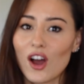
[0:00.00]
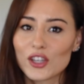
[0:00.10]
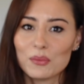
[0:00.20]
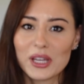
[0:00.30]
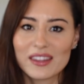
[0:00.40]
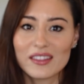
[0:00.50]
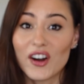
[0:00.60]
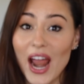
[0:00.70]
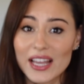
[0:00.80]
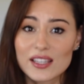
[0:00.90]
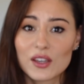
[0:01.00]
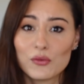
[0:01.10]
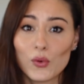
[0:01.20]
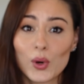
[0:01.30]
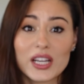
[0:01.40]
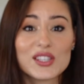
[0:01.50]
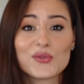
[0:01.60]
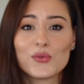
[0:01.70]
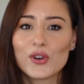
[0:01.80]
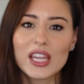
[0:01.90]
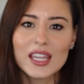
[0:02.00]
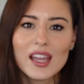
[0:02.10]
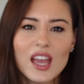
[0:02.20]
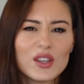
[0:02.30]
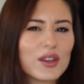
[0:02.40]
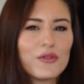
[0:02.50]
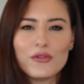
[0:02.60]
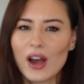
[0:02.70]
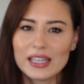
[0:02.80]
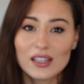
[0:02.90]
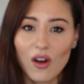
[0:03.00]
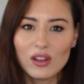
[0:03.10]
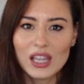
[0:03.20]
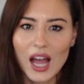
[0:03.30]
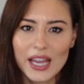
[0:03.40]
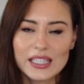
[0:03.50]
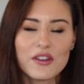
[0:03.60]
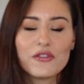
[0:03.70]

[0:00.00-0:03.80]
document that they're asking for is free. You can find it online,